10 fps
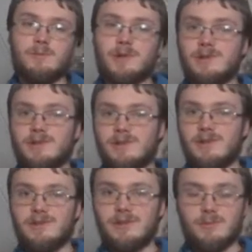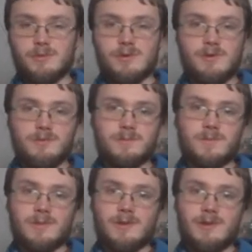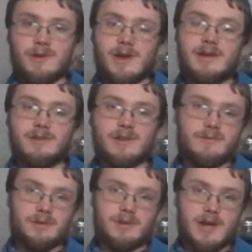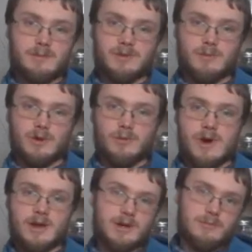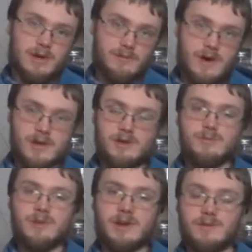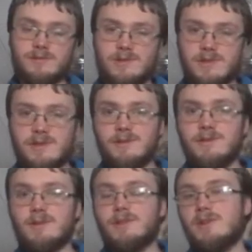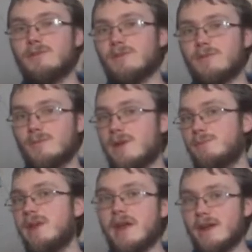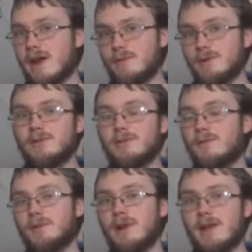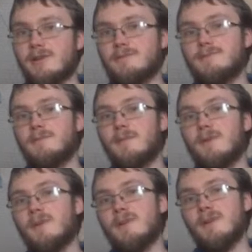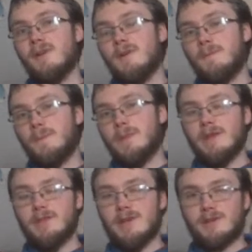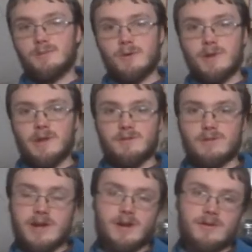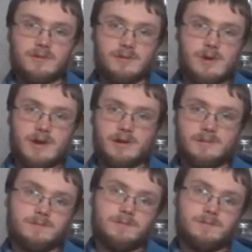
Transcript: Put your seeds in a bowl, add several times more water by volume than of seeds, and leave it for maybe 8 hours overnight. Then the next morning, drain off the water.